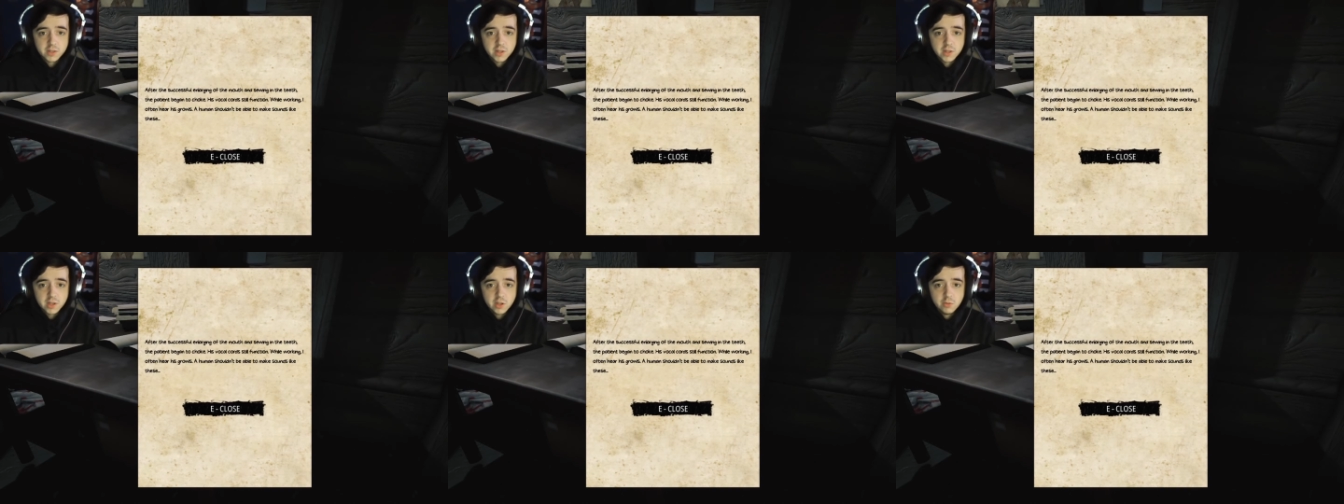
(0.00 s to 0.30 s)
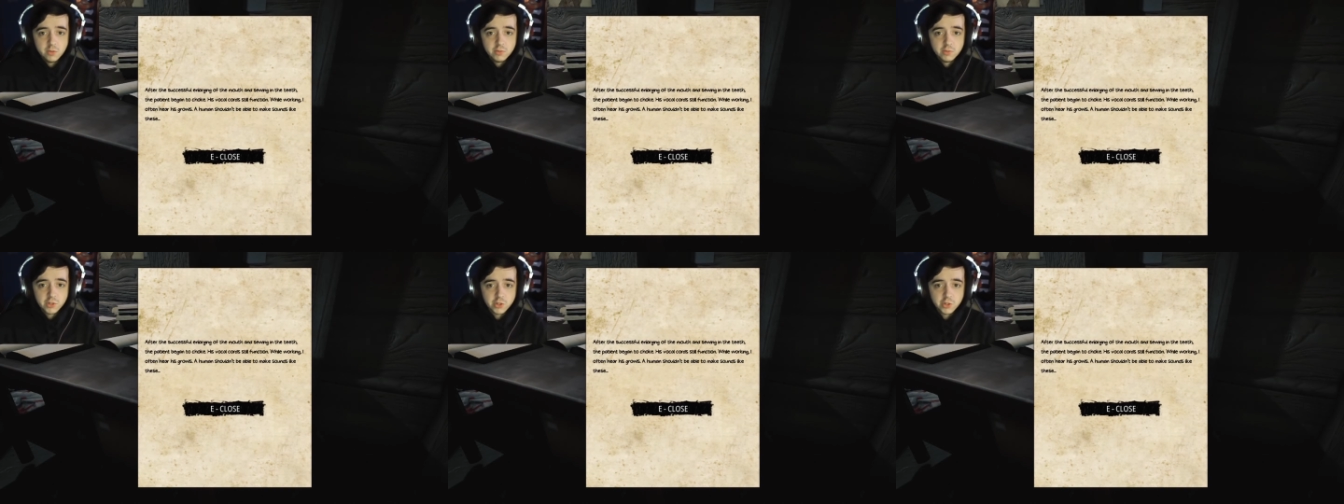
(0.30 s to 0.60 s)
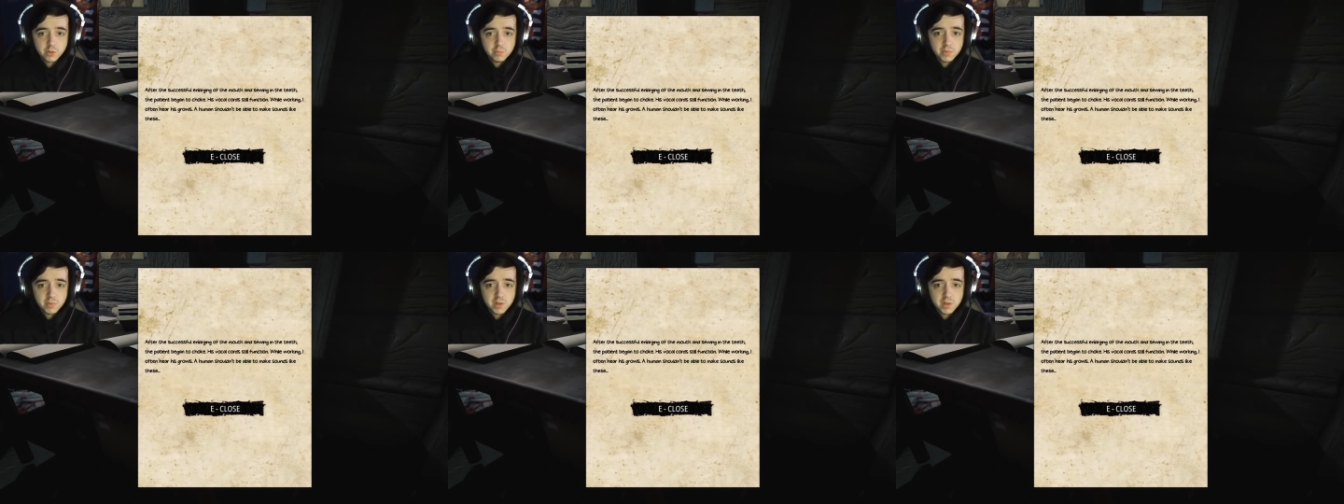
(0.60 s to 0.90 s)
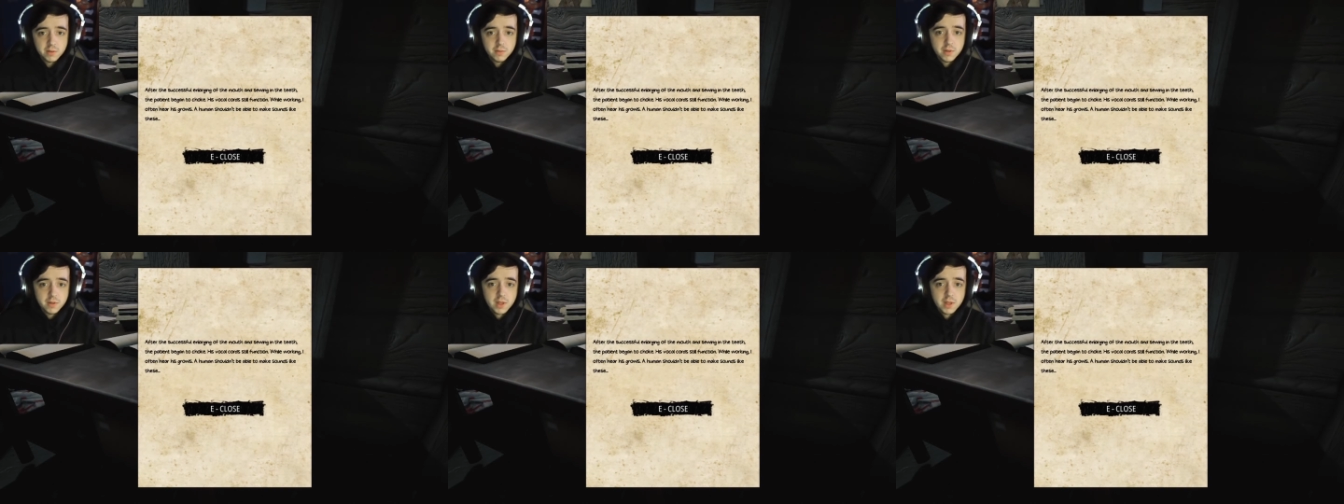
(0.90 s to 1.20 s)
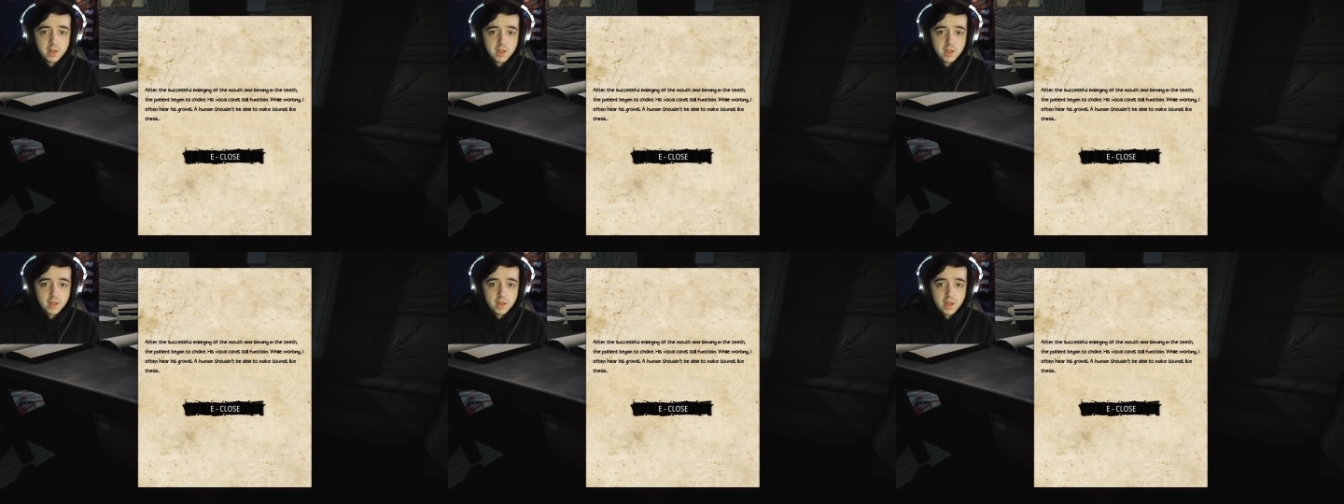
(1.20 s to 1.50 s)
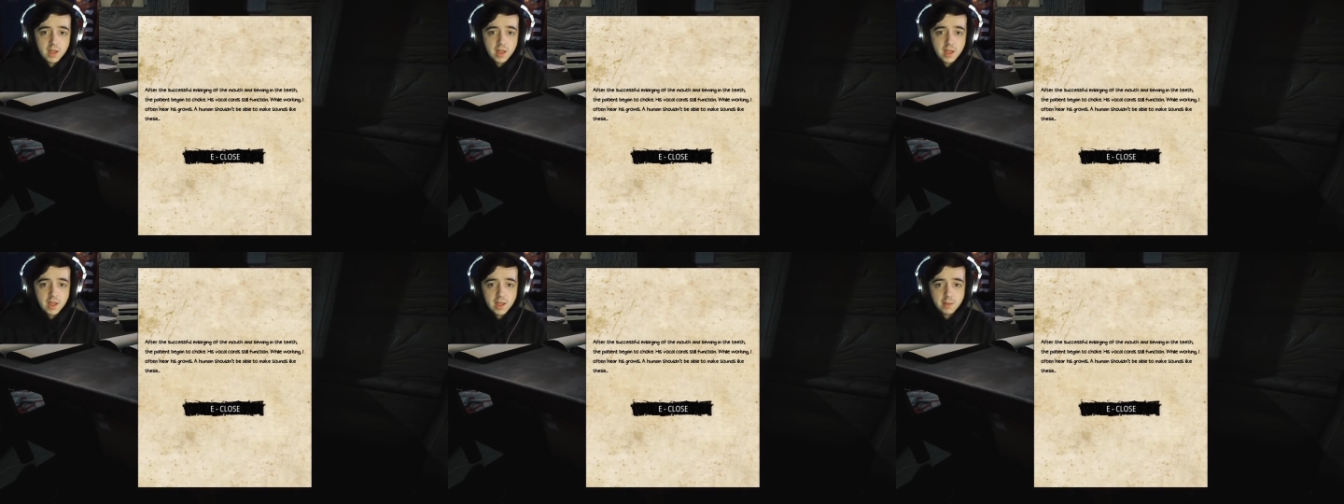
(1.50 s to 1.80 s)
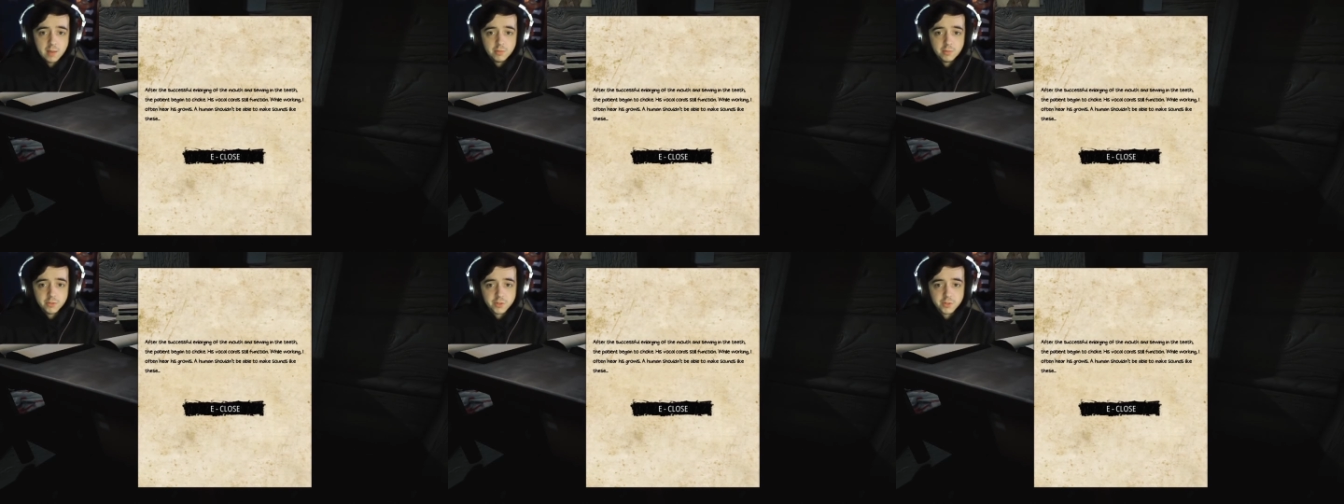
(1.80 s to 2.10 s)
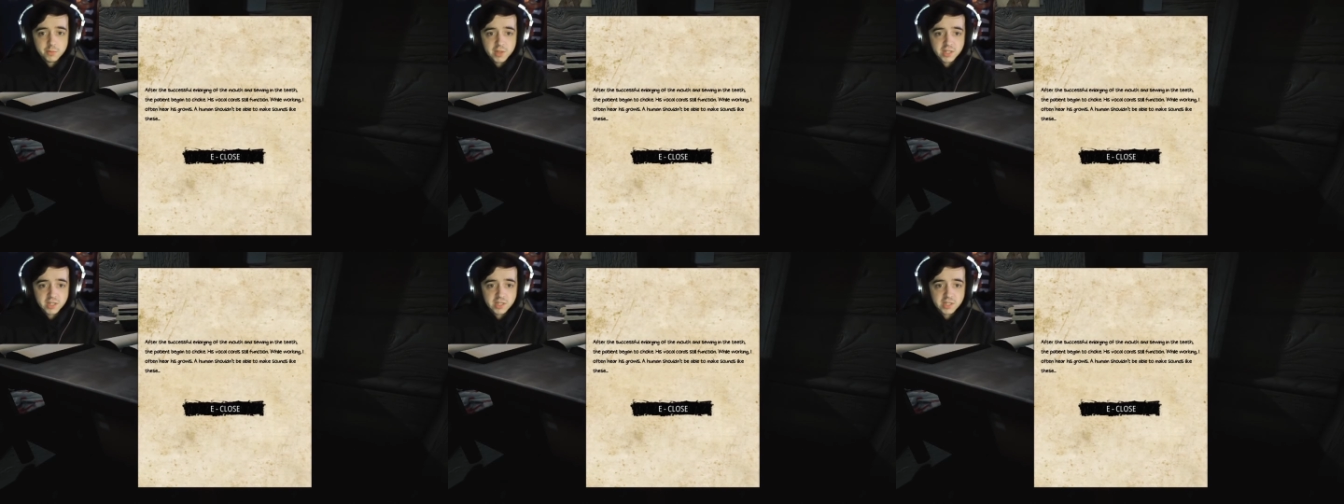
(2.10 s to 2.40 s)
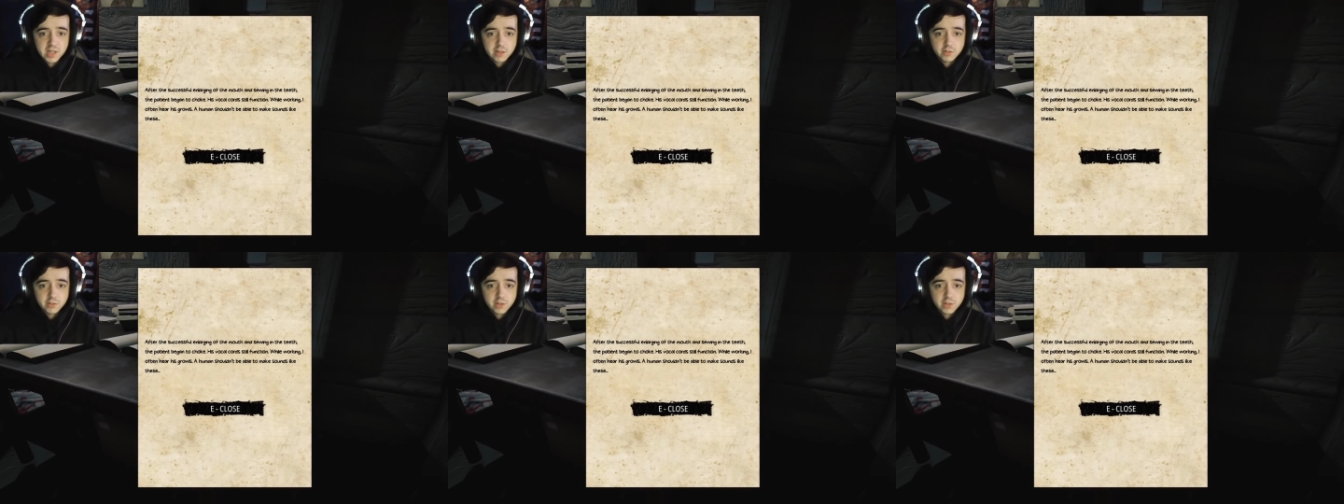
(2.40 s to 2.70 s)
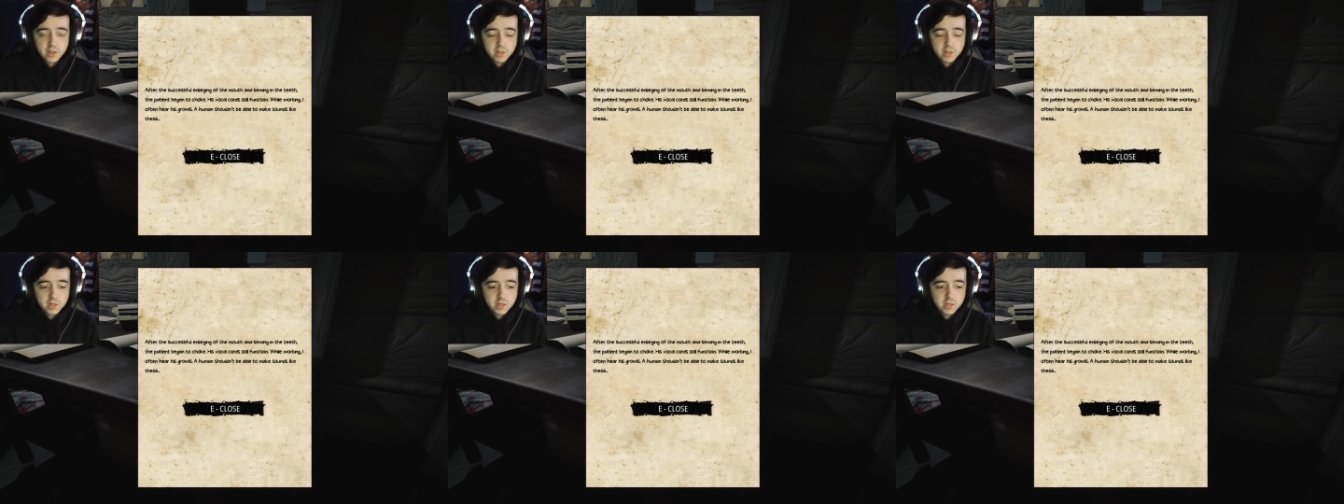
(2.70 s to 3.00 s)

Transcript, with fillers: A human shouldn't be able to make sounds like these.